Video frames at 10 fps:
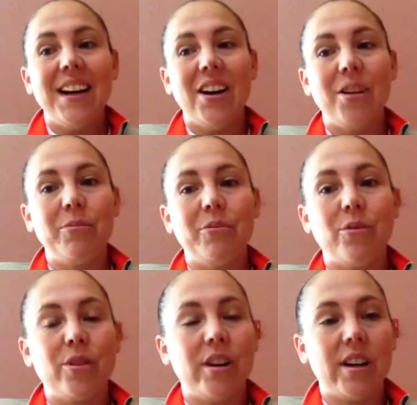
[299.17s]

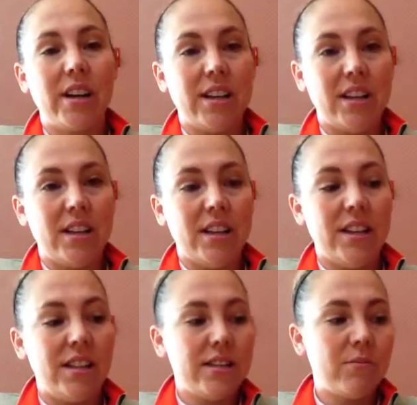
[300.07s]
and
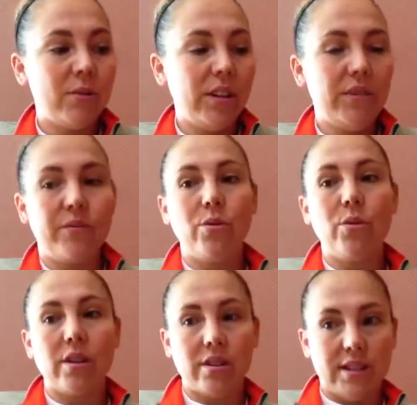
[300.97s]
it's really
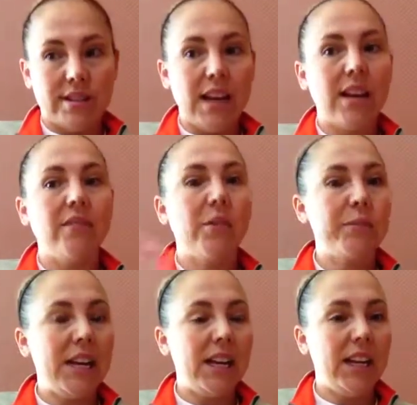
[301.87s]
for the sake of
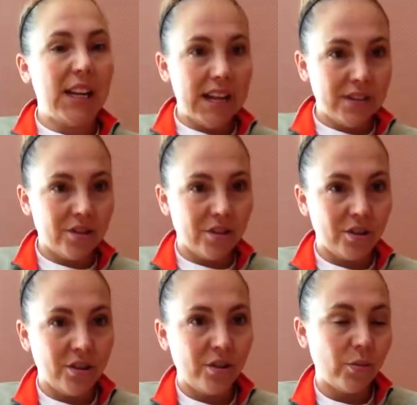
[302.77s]
obtaining external